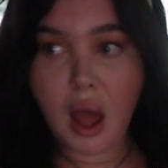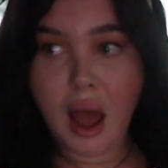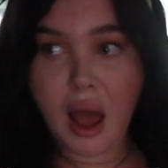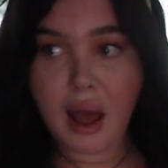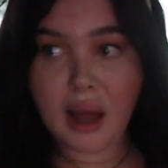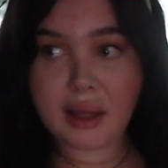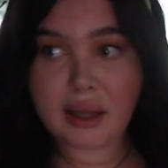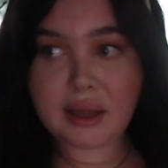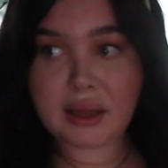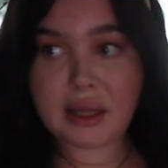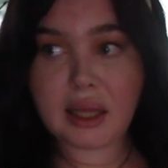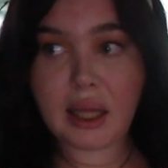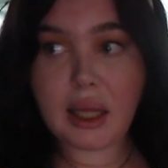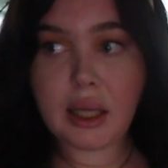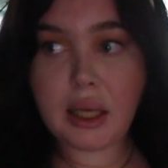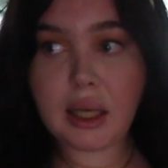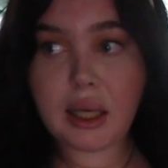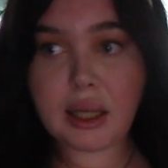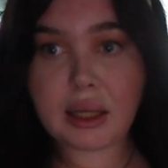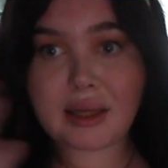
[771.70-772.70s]
I
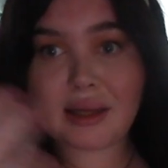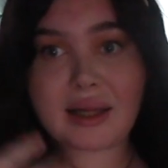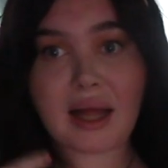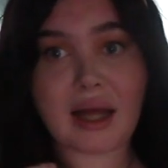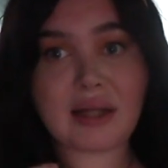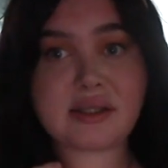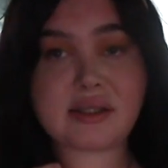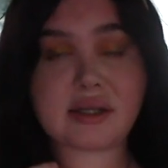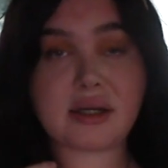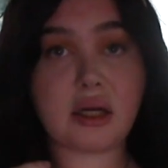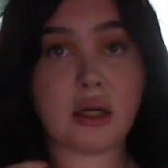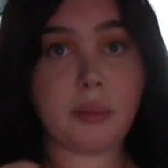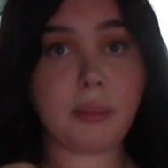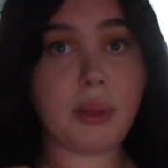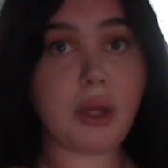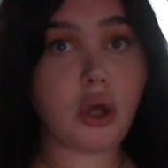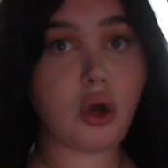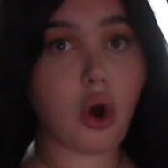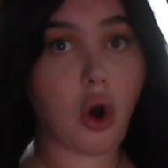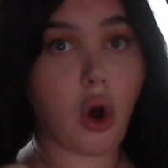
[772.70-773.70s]
think that's gonna
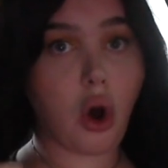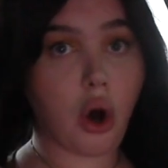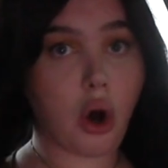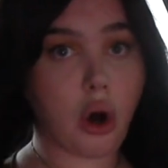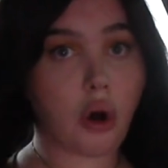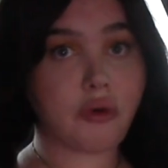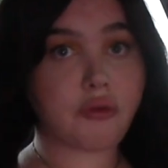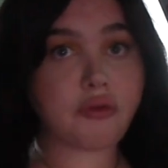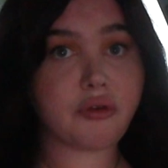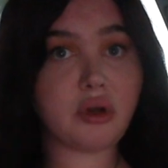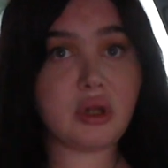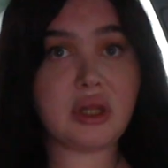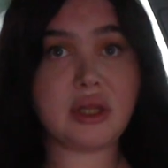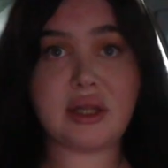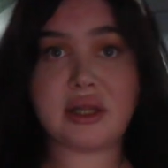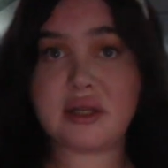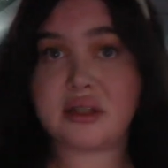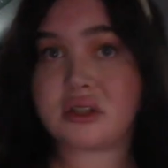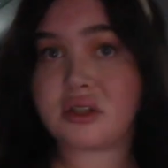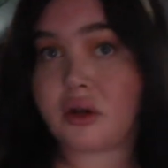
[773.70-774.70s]
be all for
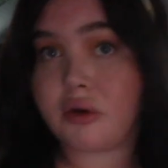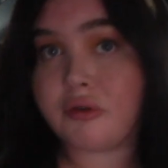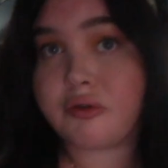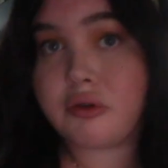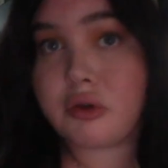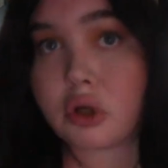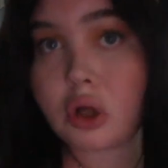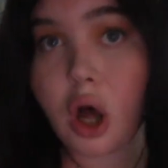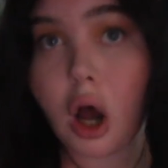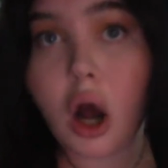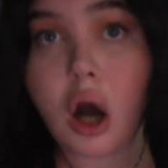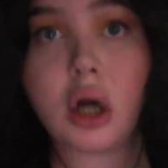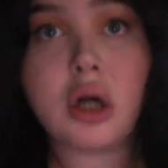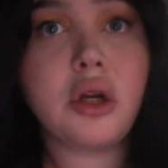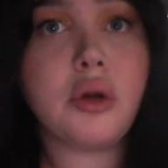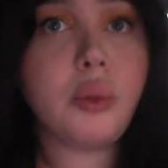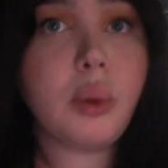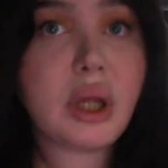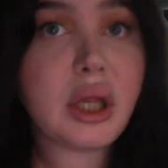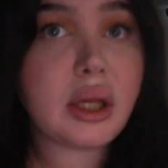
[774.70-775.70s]
this vlog.
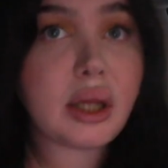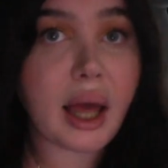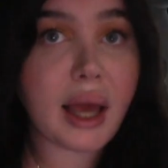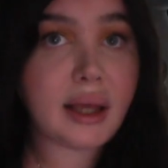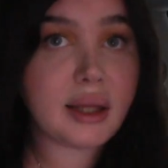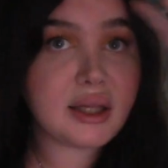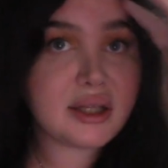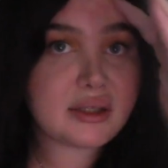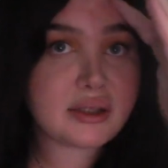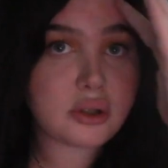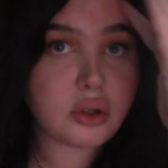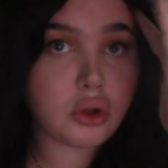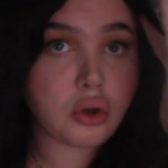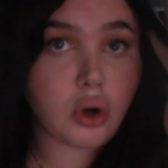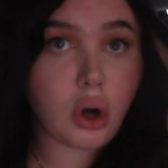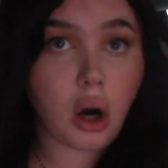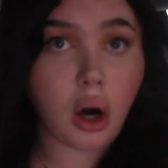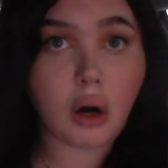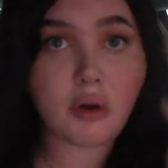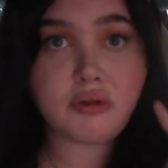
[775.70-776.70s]
Did we like this little
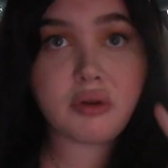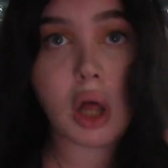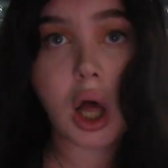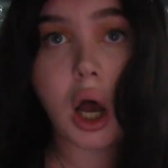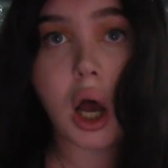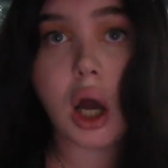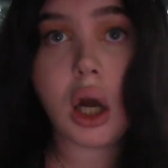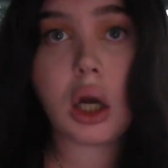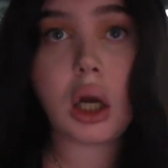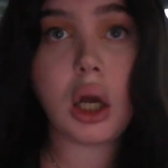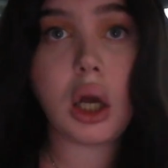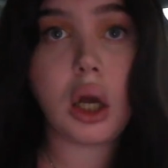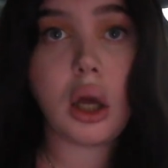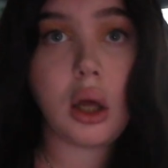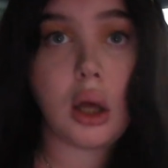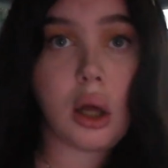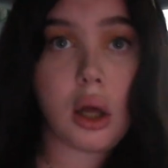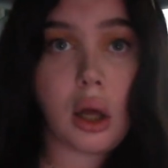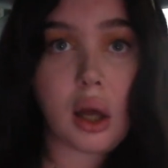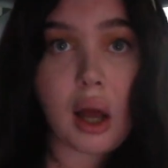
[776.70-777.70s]
car vlog?
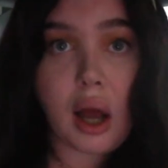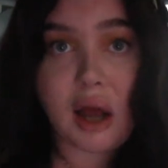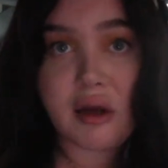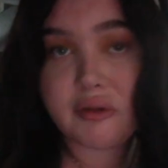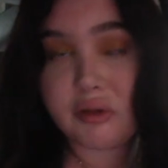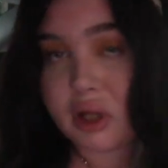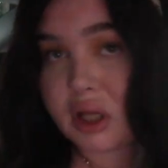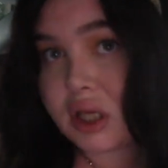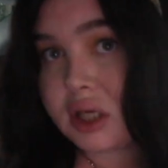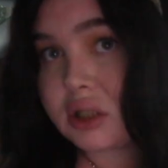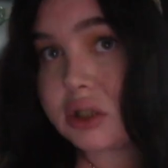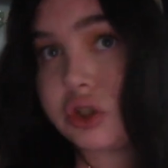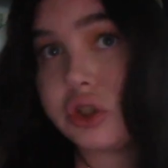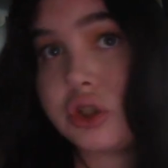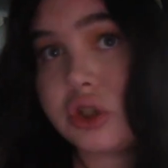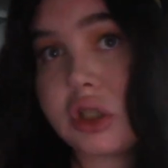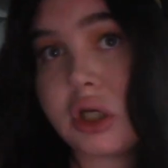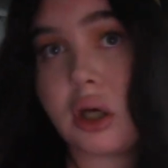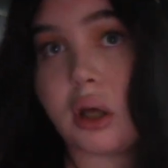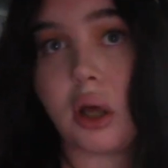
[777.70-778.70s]
I feel like it's
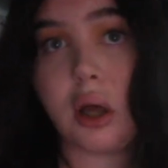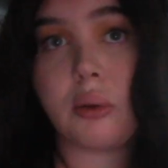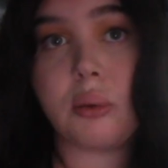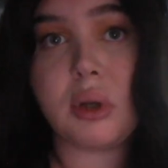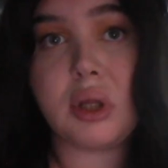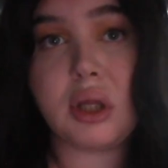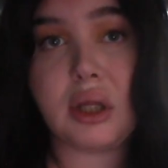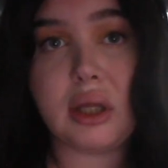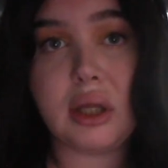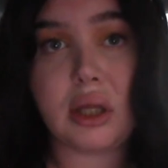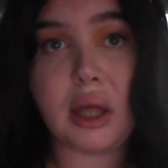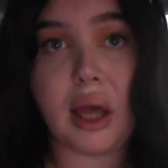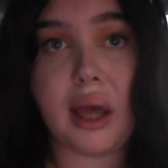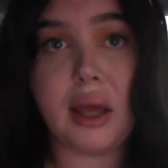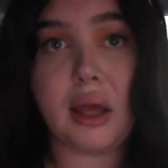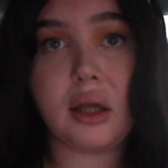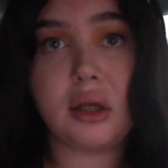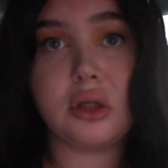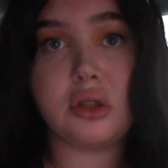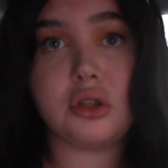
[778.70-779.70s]
chill. I really
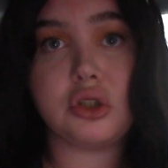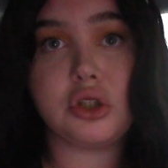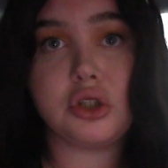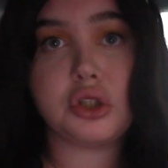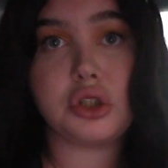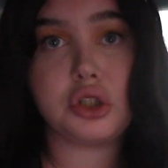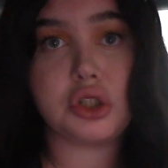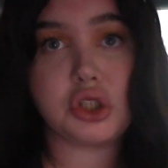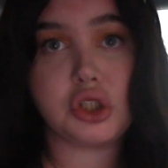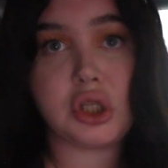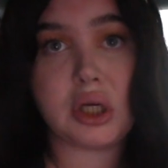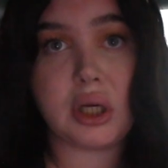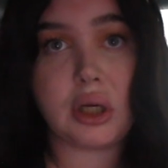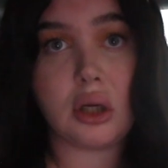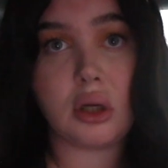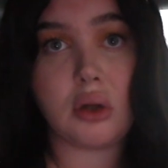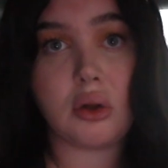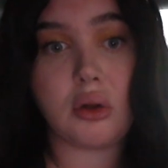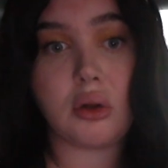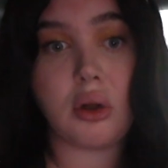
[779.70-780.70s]
like just
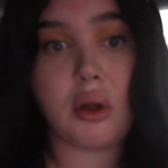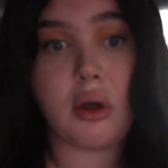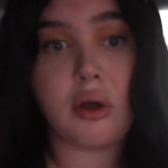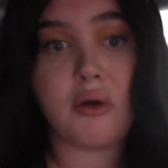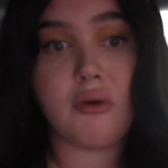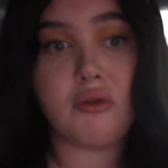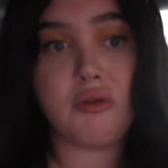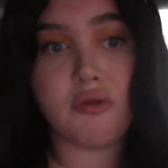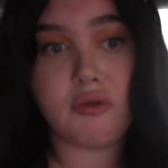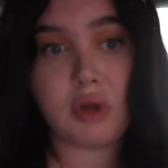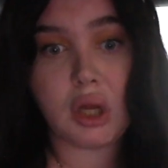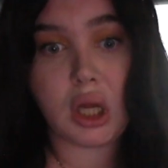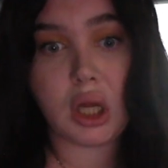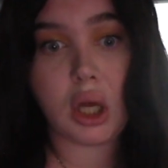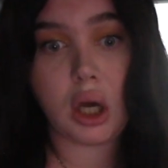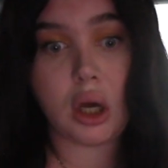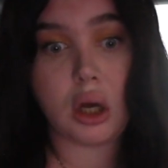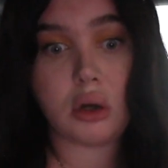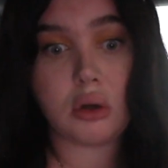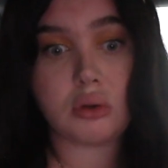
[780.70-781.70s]
chill
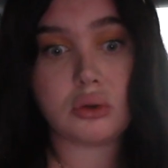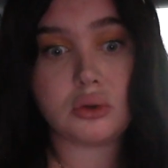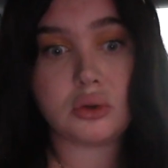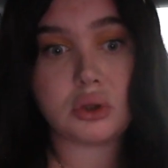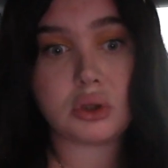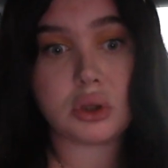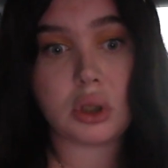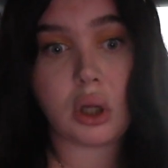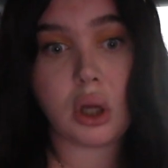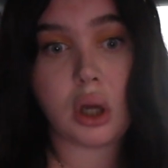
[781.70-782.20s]
videos.